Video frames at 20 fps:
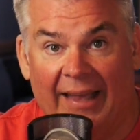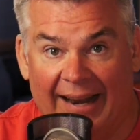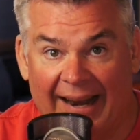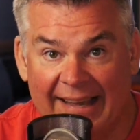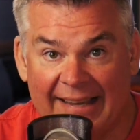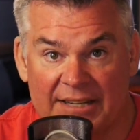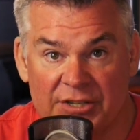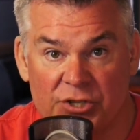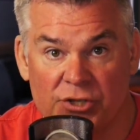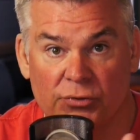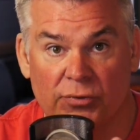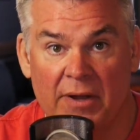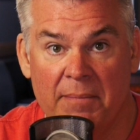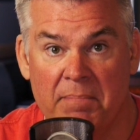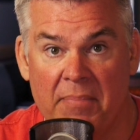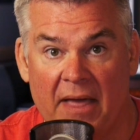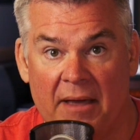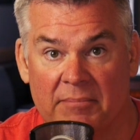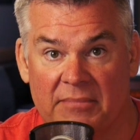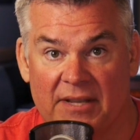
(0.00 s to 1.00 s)
And I can
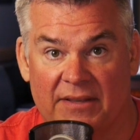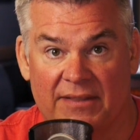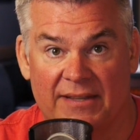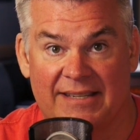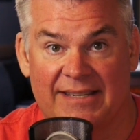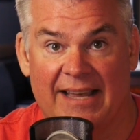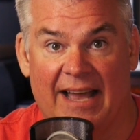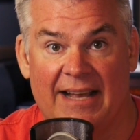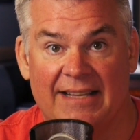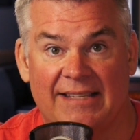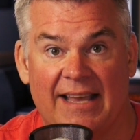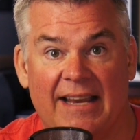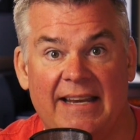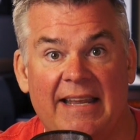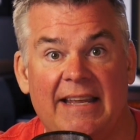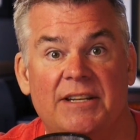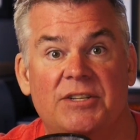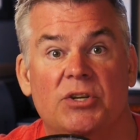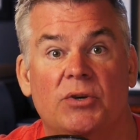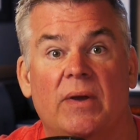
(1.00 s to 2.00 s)
trim them to the size I
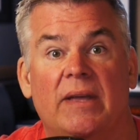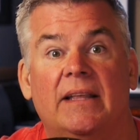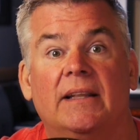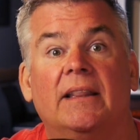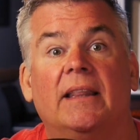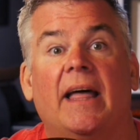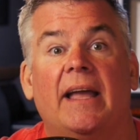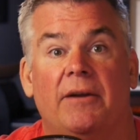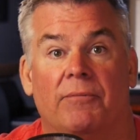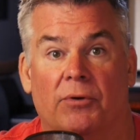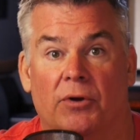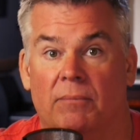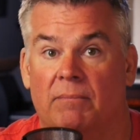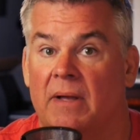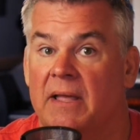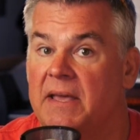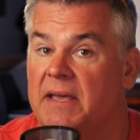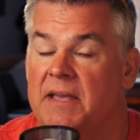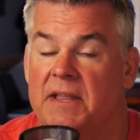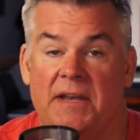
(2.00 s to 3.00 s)
need to in Lightroom.